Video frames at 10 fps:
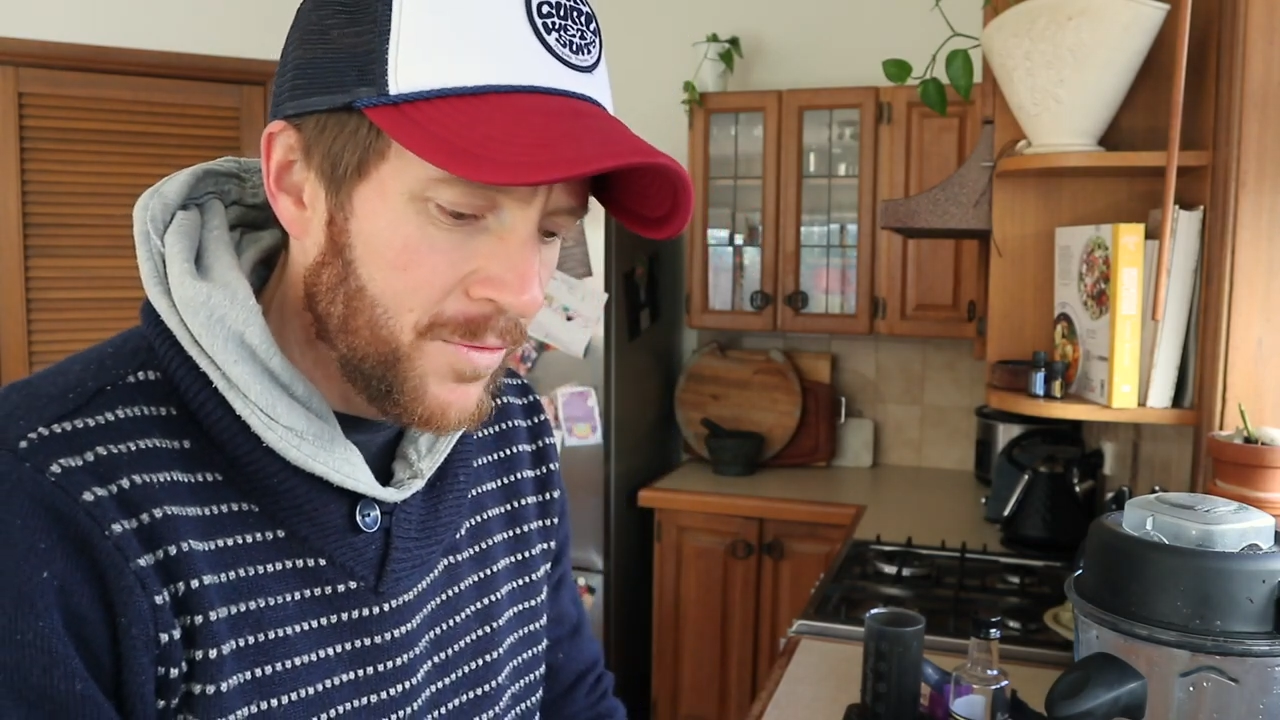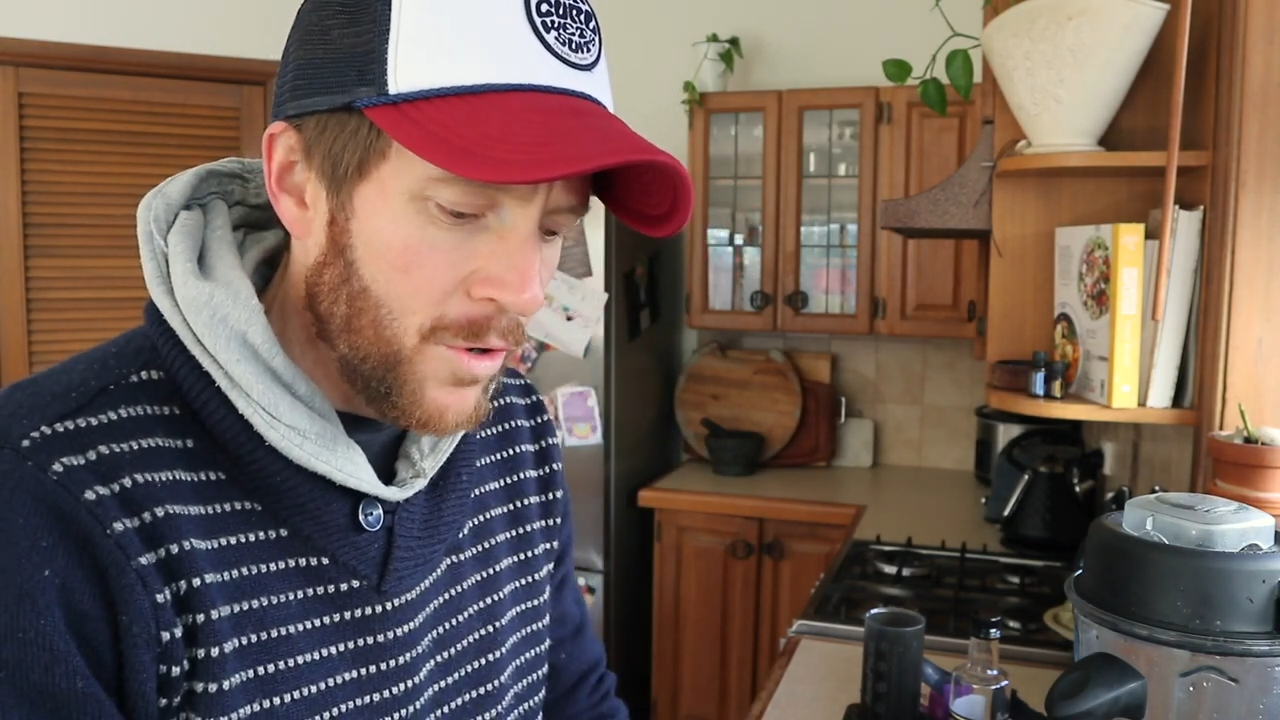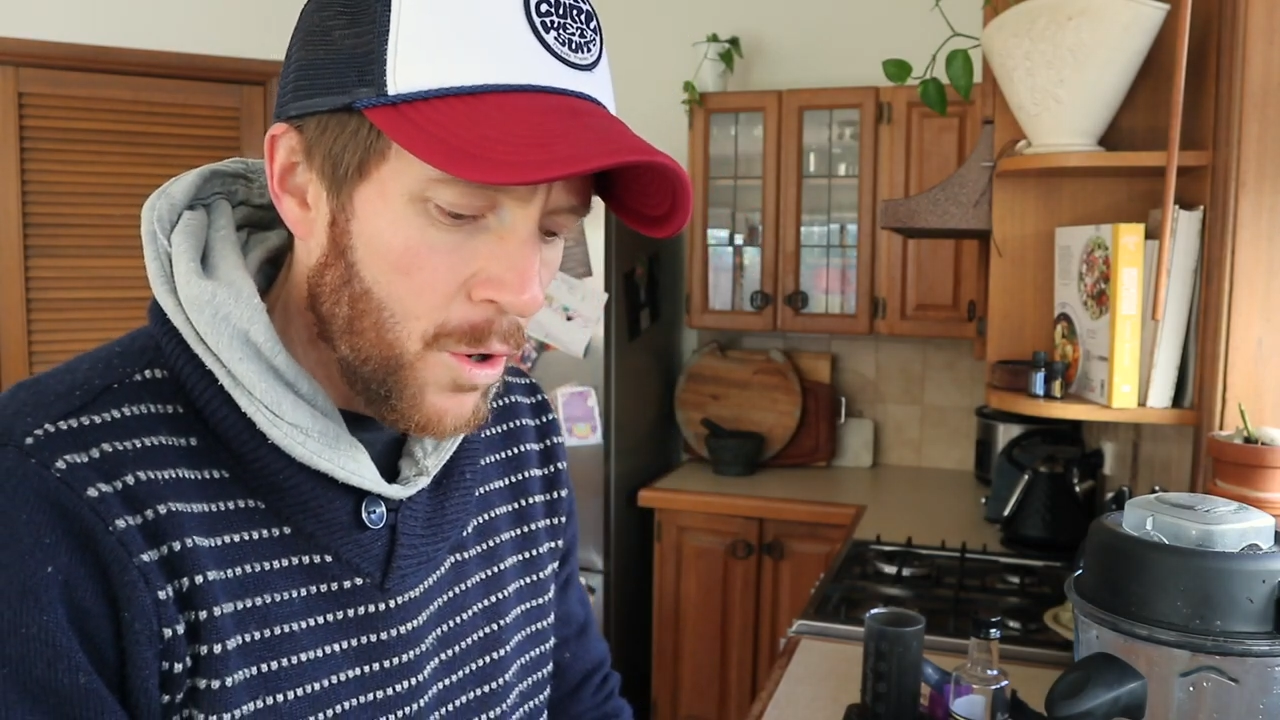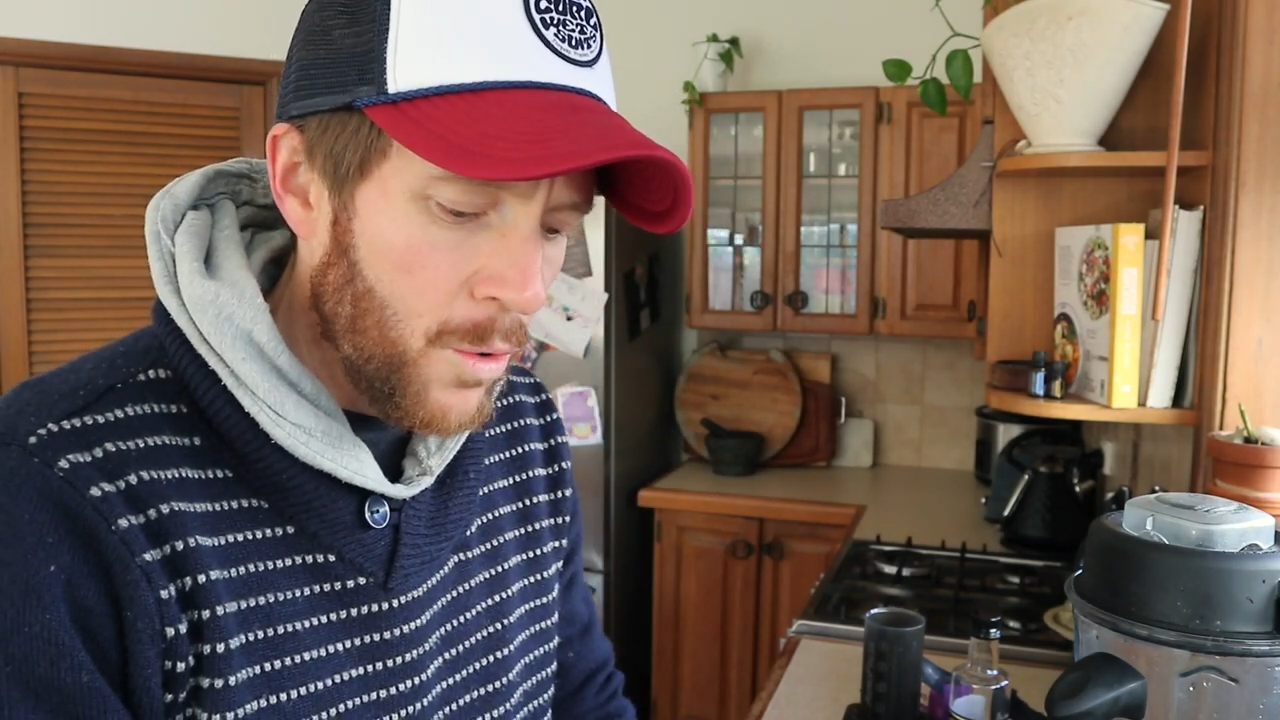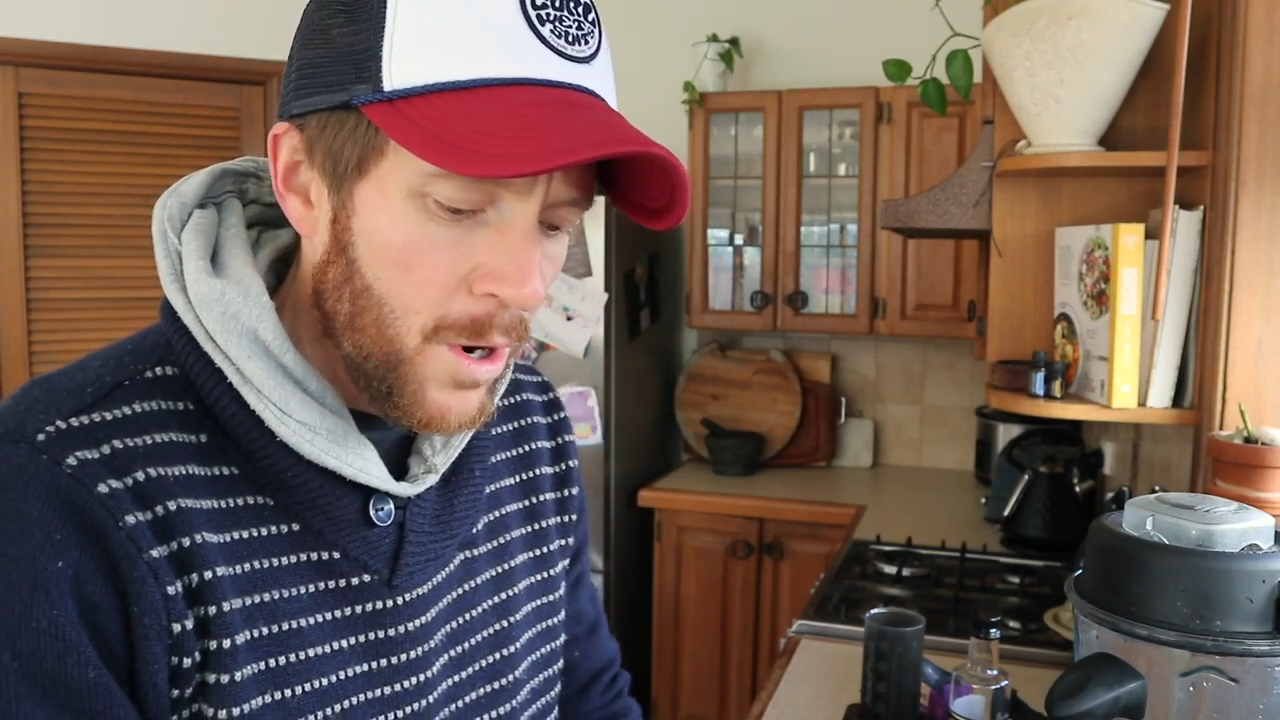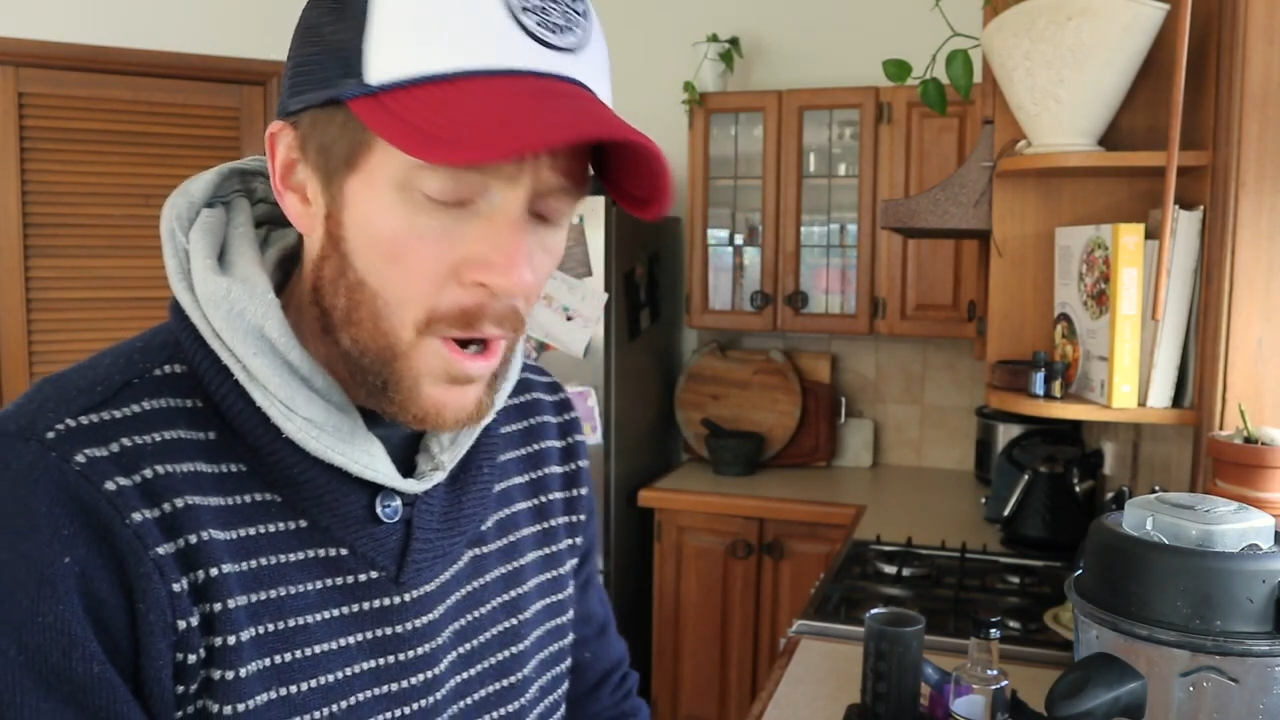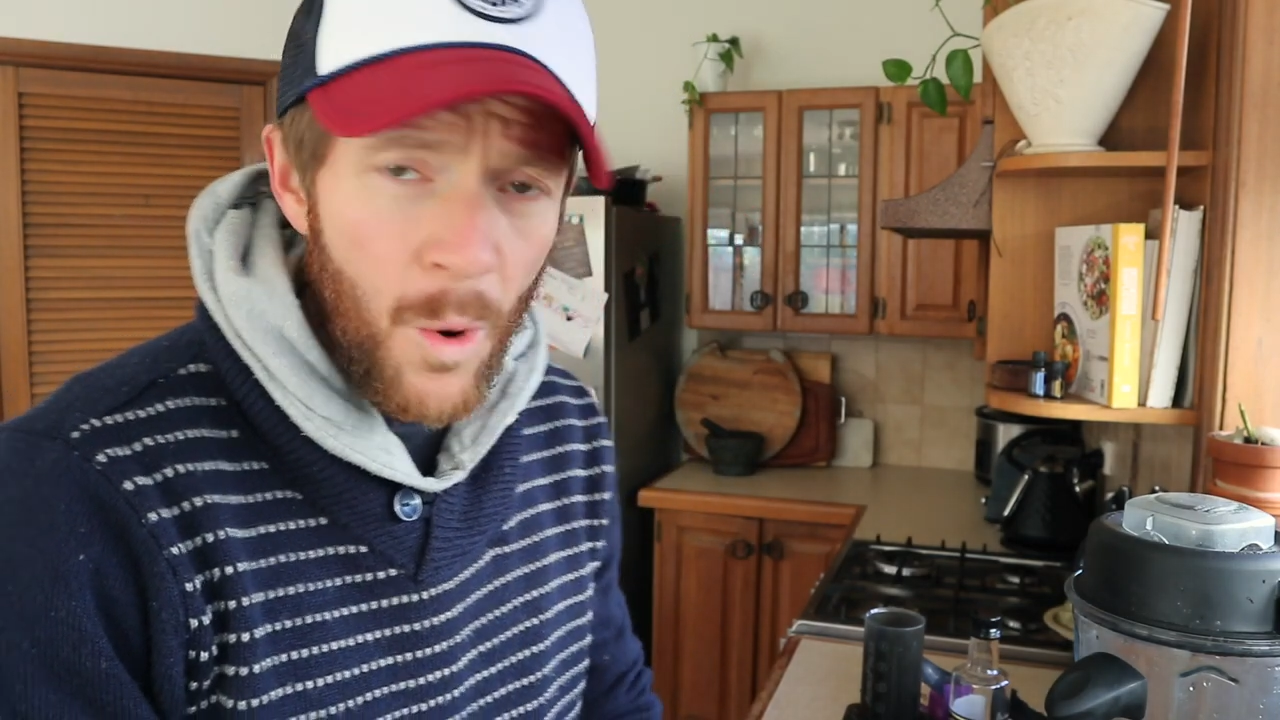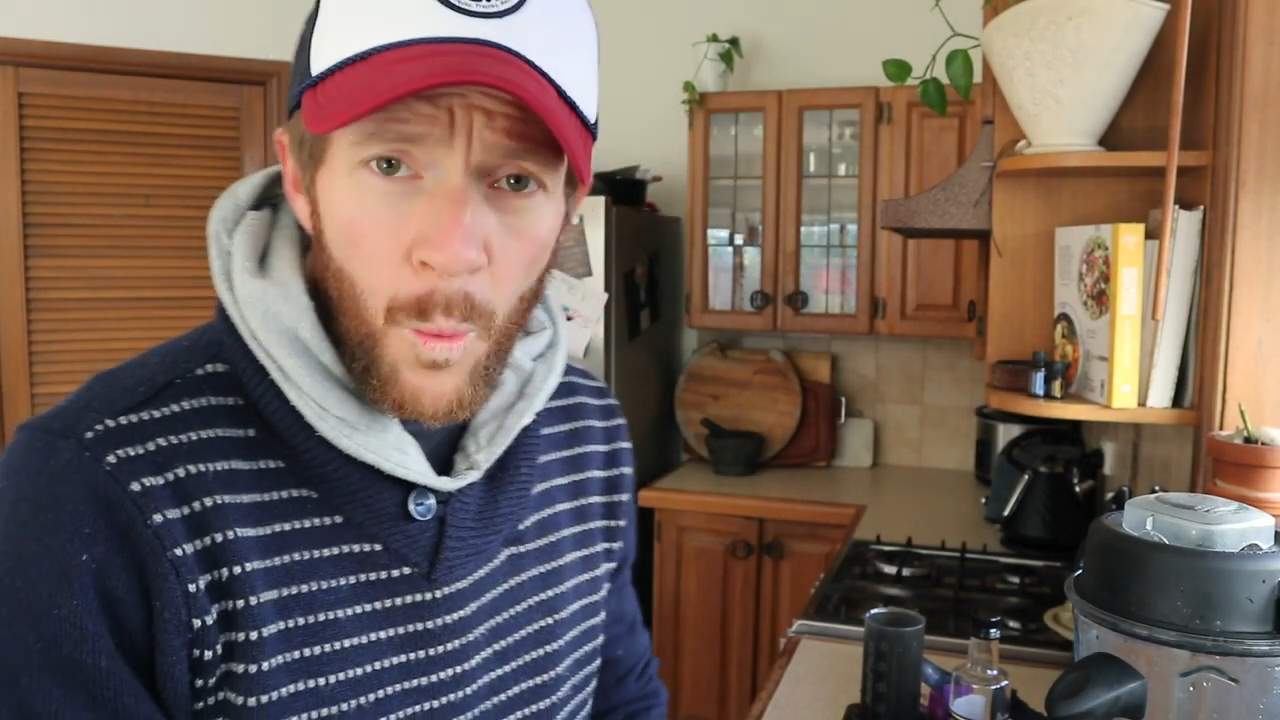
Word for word: of all.